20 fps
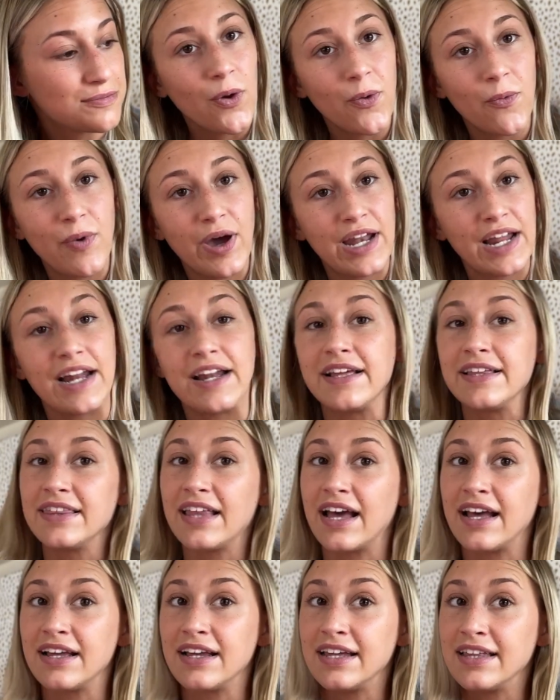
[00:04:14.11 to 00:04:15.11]
When eating
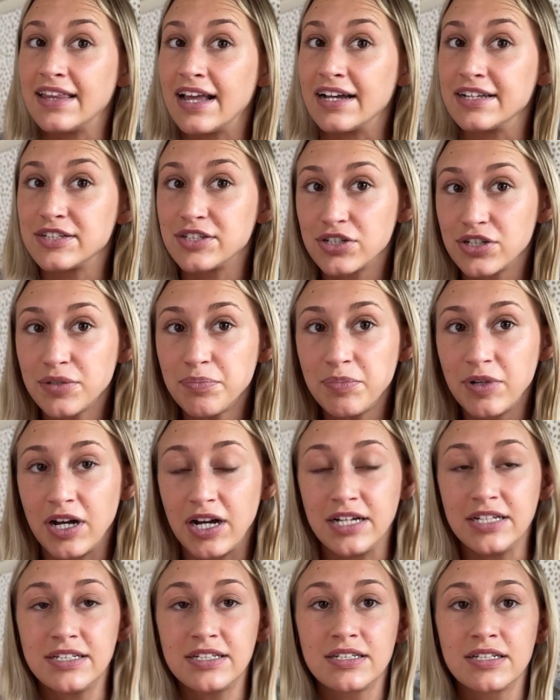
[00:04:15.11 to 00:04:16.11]
that in that
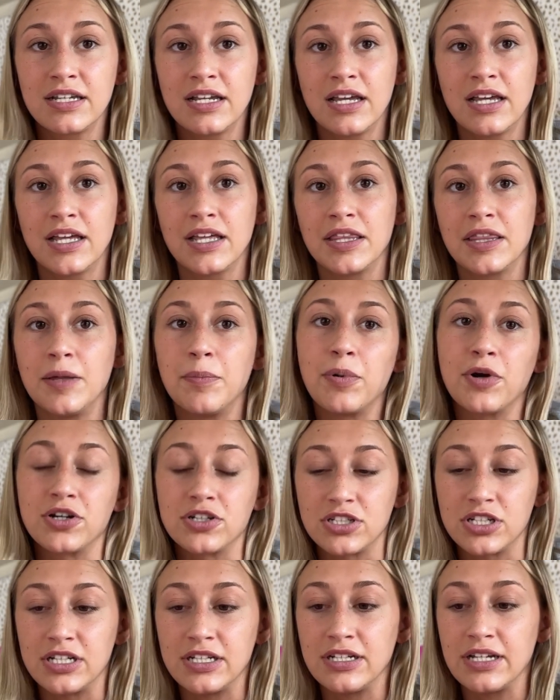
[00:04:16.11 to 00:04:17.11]
surplus, the
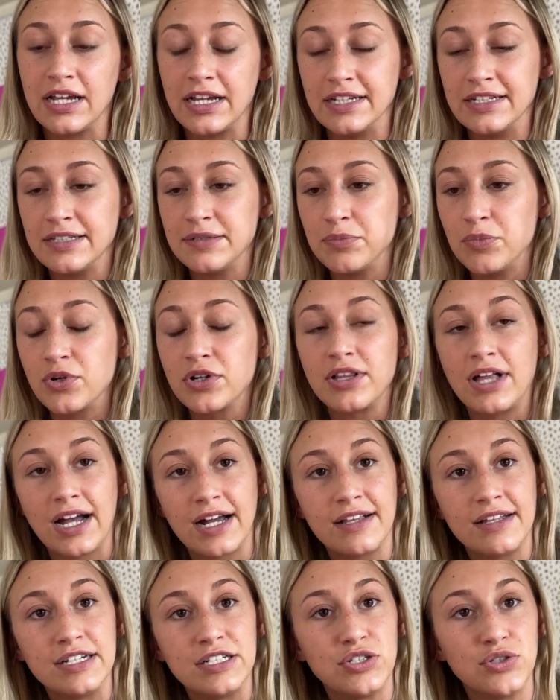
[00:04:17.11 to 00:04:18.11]
person is more
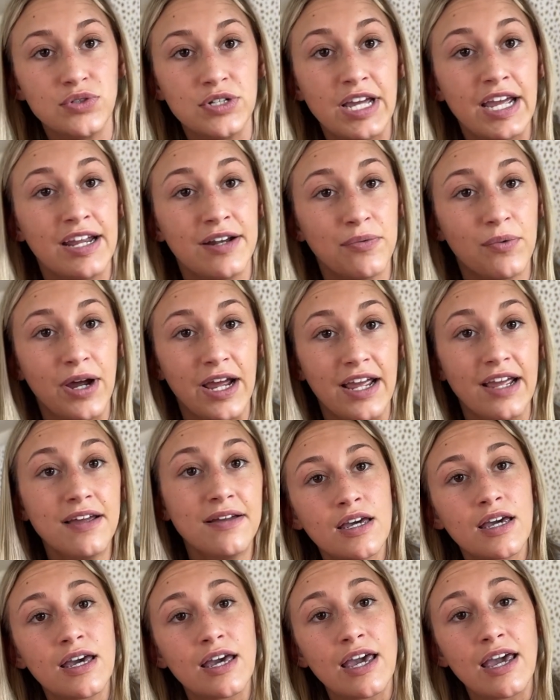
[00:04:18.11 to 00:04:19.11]
likely to gain weight,
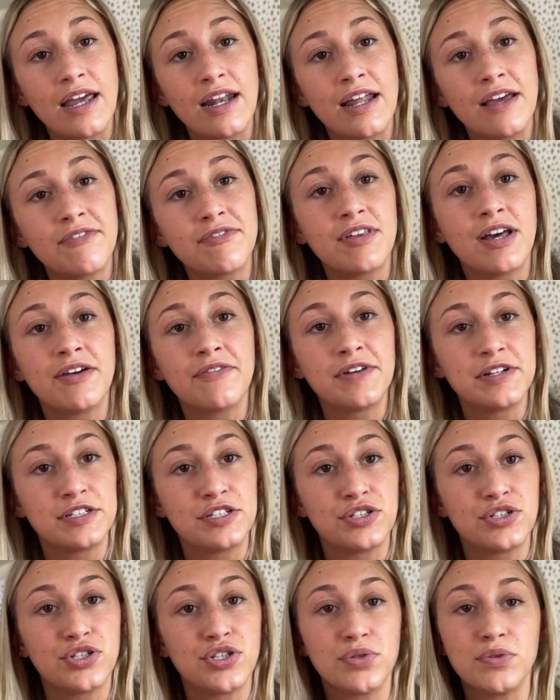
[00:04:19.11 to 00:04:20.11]
and if that
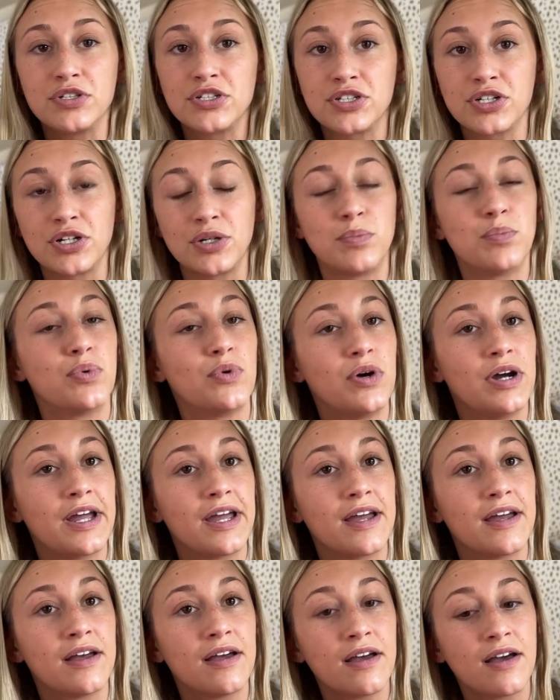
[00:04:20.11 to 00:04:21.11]
reaches to a certain point
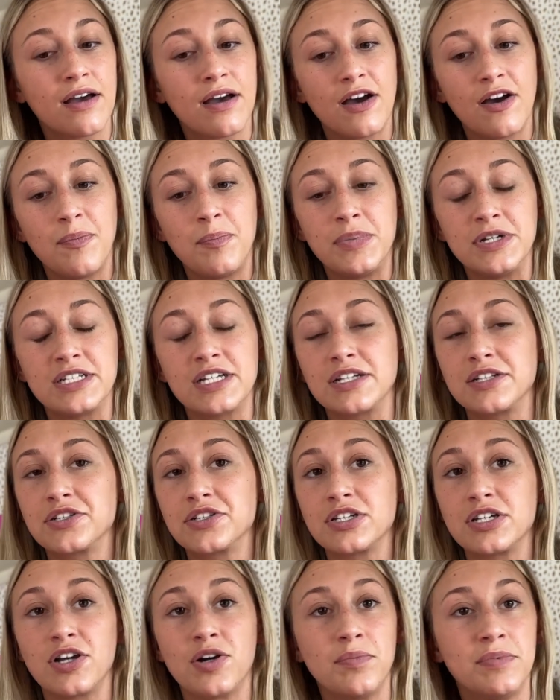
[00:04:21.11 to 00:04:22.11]
of
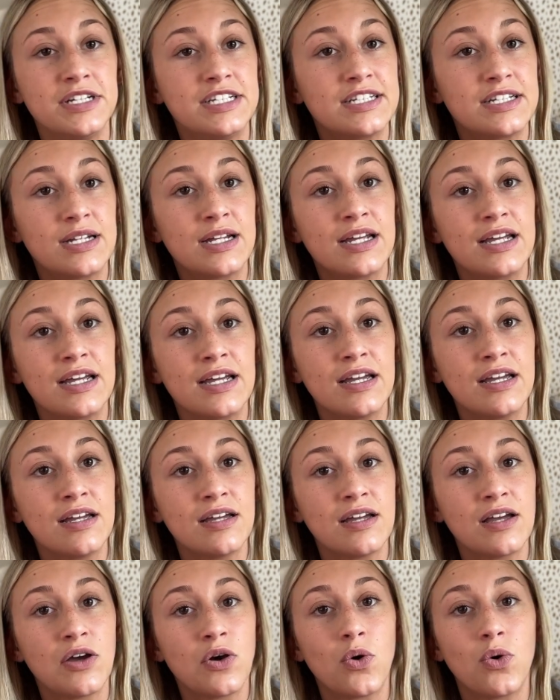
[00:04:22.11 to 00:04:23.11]
potentially obesity
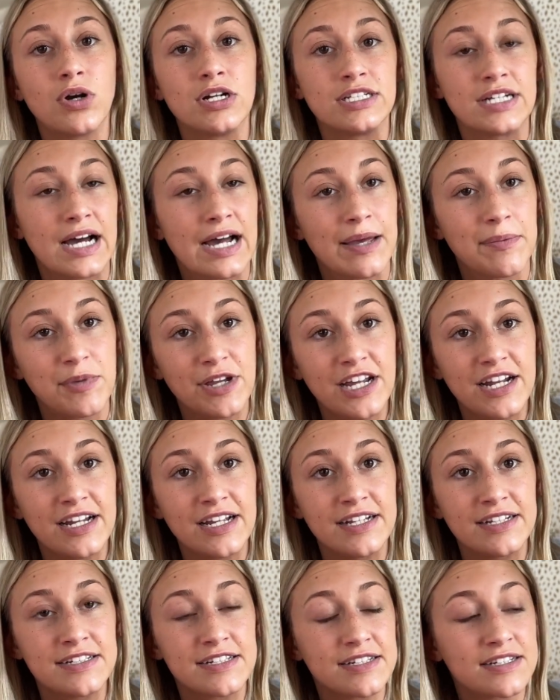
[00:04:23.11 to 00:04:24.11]
or
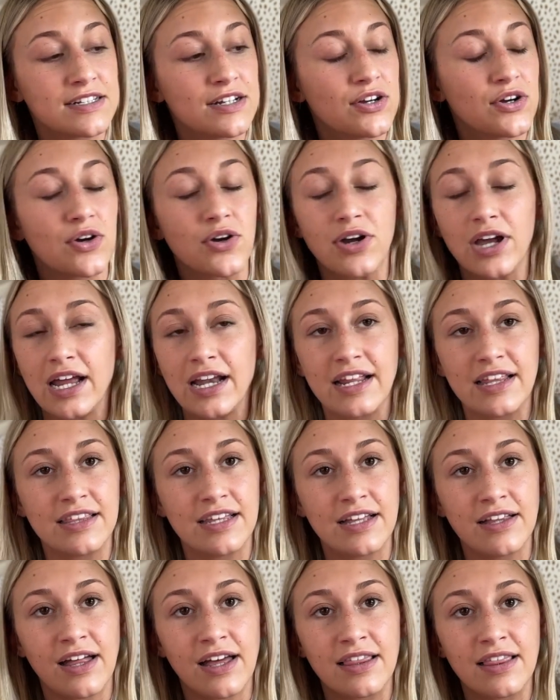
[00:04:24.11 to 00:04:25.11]
diabetes or anything
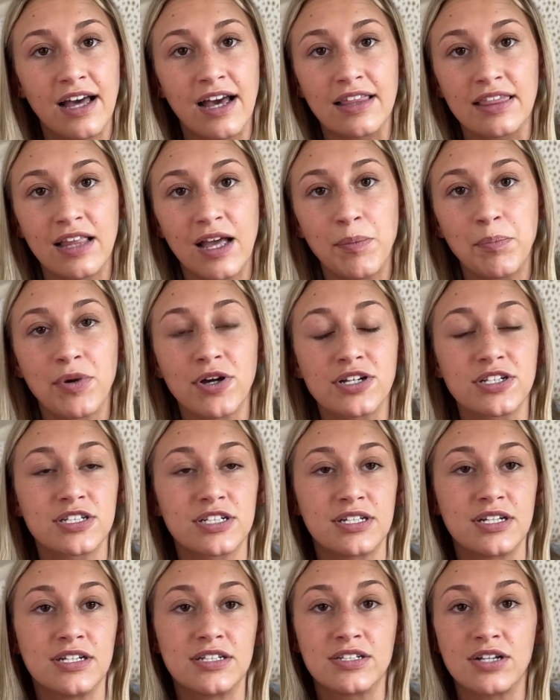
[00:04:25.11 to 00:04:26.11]
like that, that
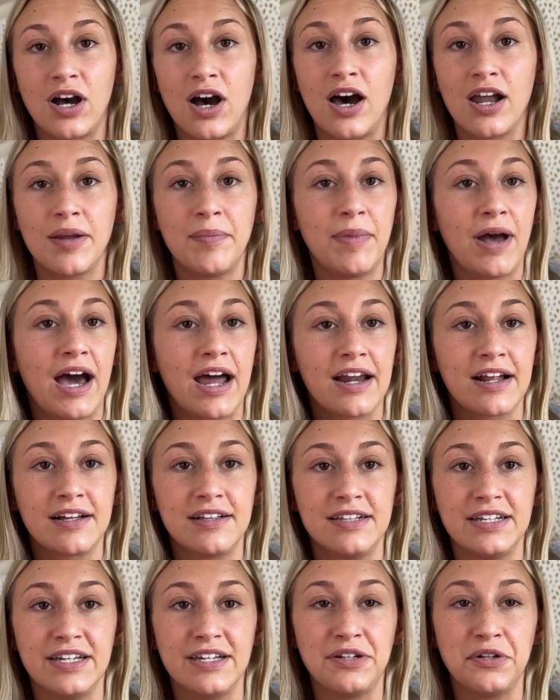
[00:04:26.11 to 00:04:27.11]
person is
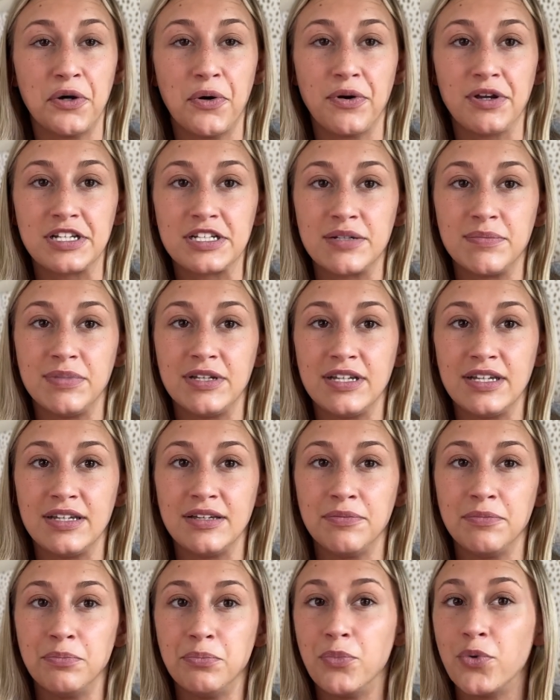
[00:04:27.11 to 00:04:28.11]
automatically going to be
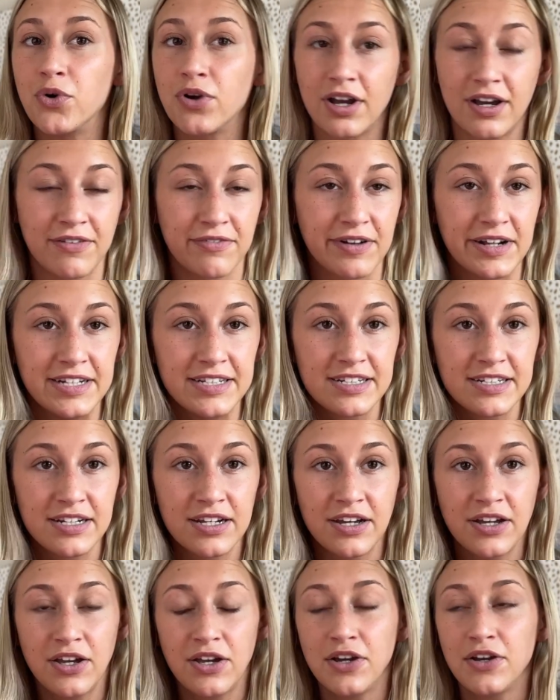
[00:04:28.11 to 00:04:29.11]
more at risk
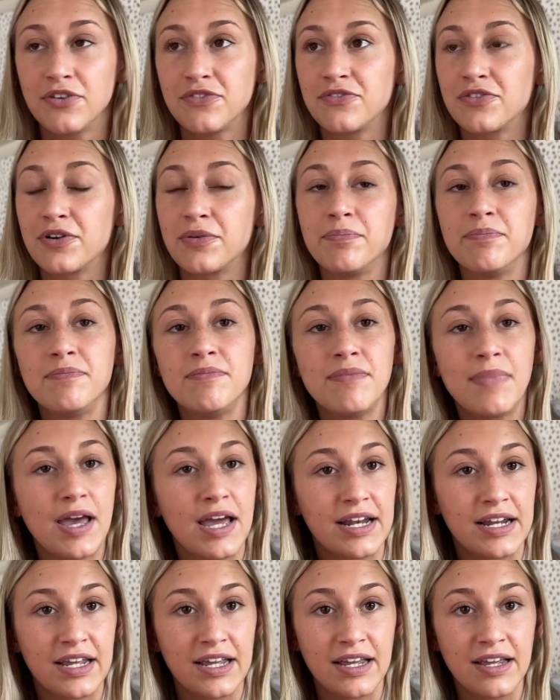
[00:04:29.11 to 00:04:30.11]
for
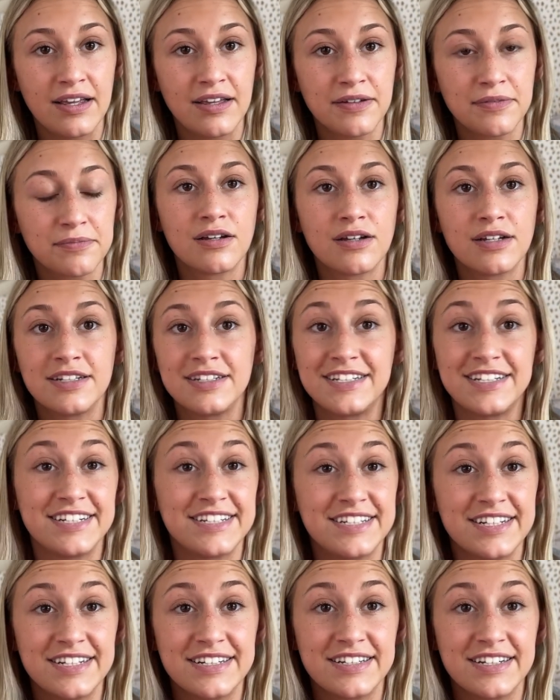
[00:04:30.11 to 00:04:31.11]
many
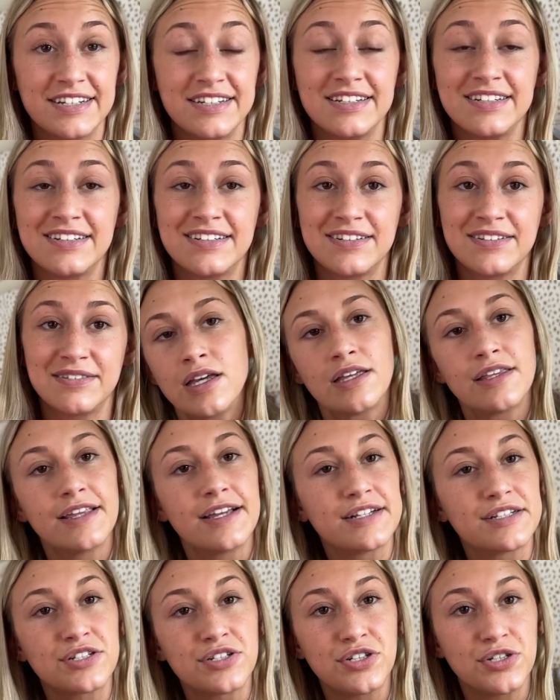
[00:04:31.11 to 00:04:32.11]
diseases,
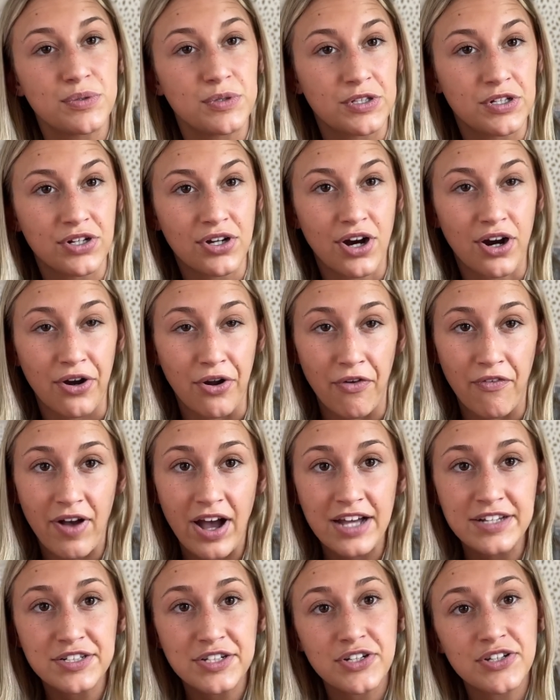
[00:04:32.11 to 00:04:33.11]
things to do with your
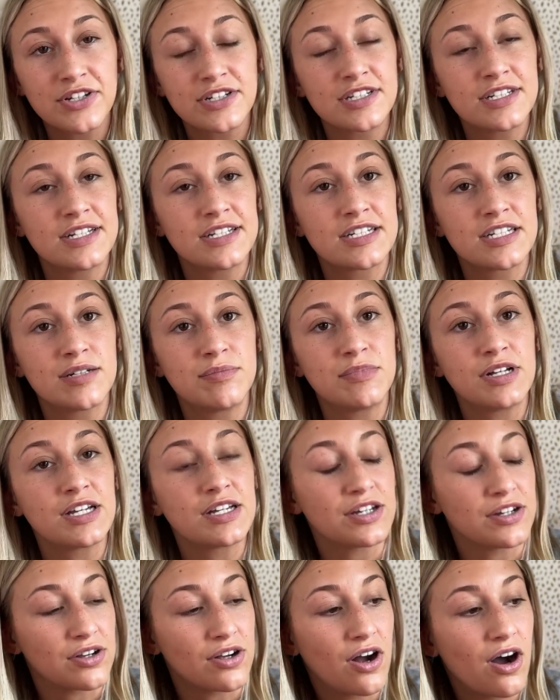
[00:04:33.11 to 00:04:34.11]
cardiovascular system
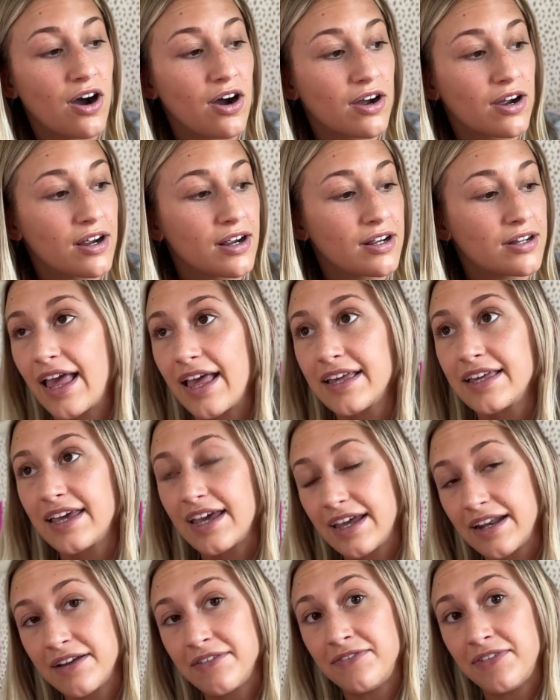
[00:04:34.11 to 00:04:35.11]
like your heart, and
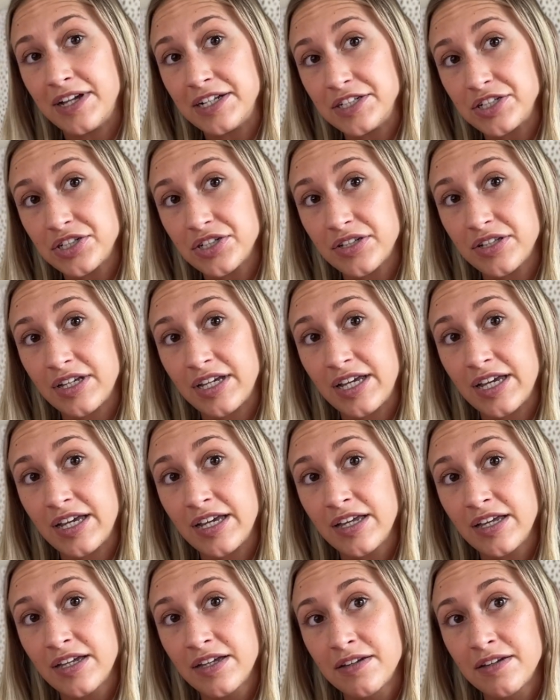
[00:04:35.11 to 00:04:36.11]
can eventually
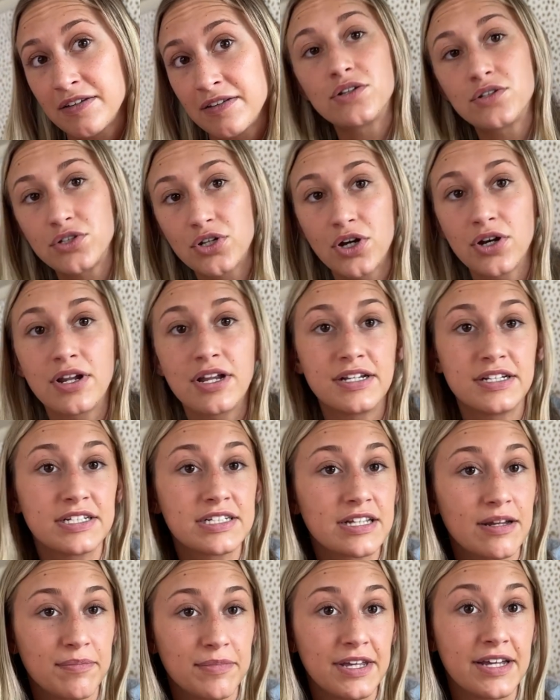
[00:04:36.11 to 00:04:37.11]
turn into
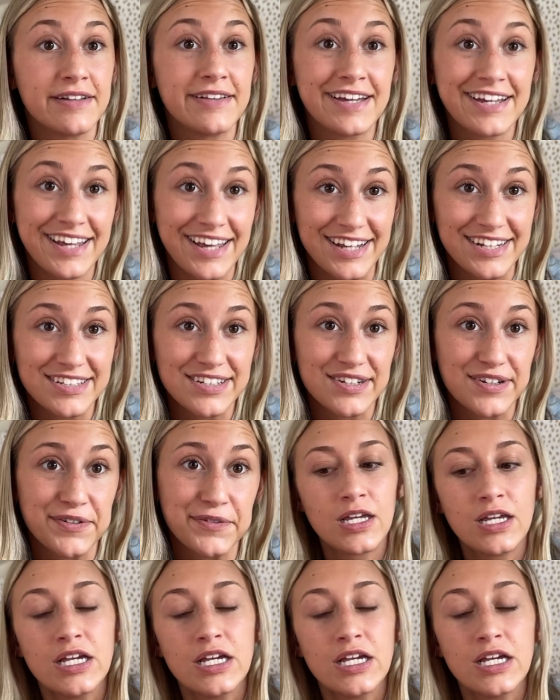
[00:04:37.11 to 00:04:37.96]
something like cancer.